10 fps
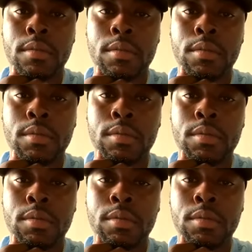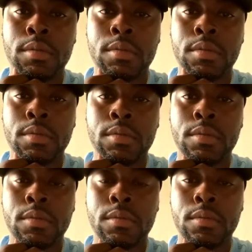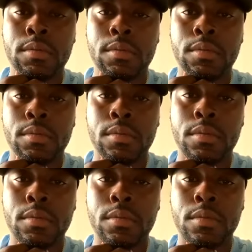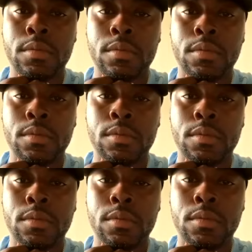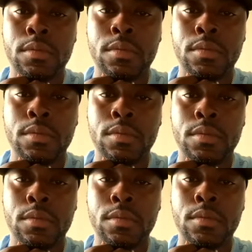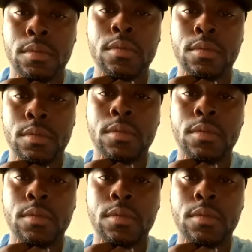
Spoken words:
[no speech]